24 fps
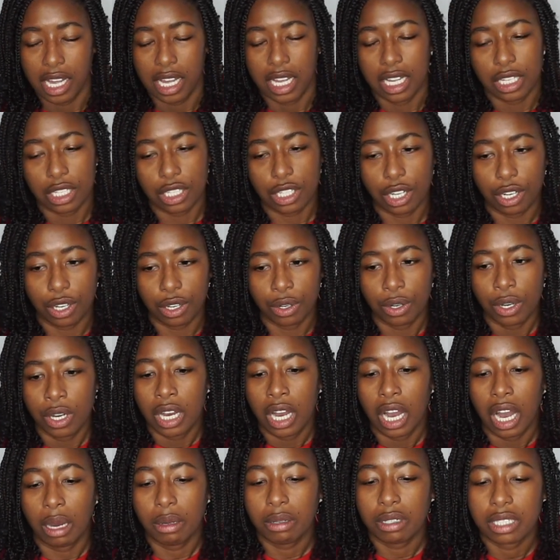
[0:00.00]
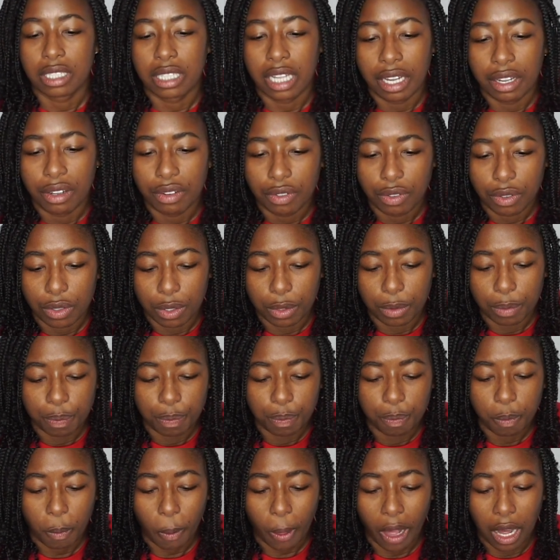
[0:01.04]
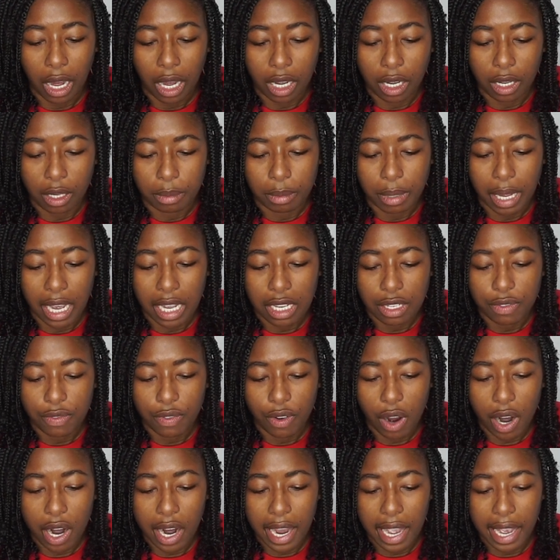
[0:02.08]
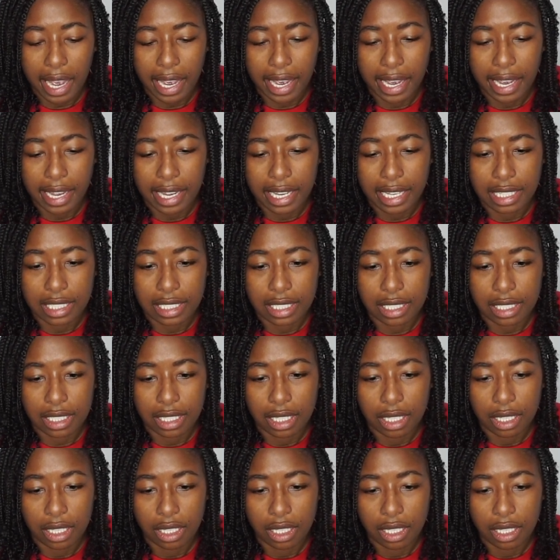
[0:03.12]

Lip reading: So I'm just thankful. As far as,